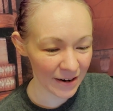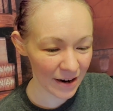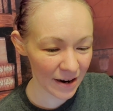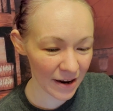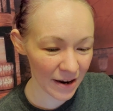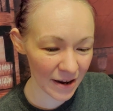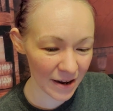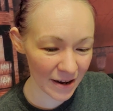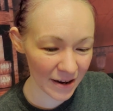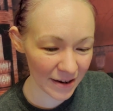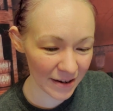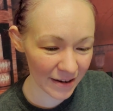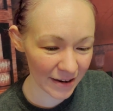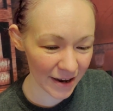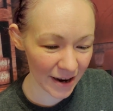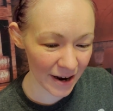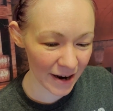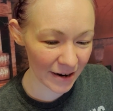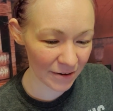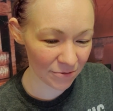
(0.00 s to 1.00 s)
Uh,
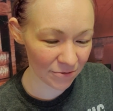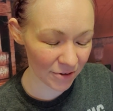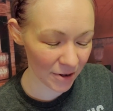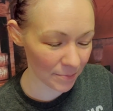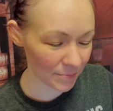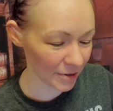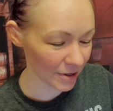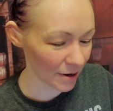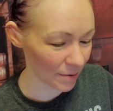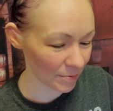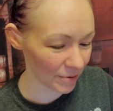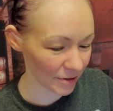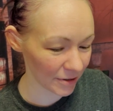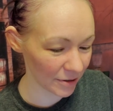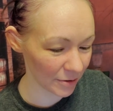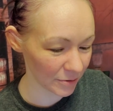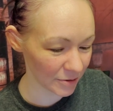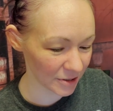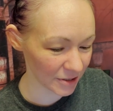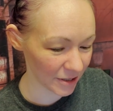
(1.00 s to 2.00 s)
yeah, I flubbed a couple of
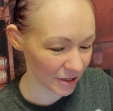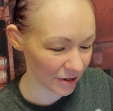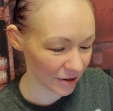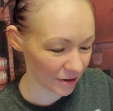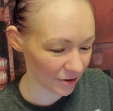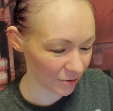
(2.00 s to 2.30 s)
notes in there.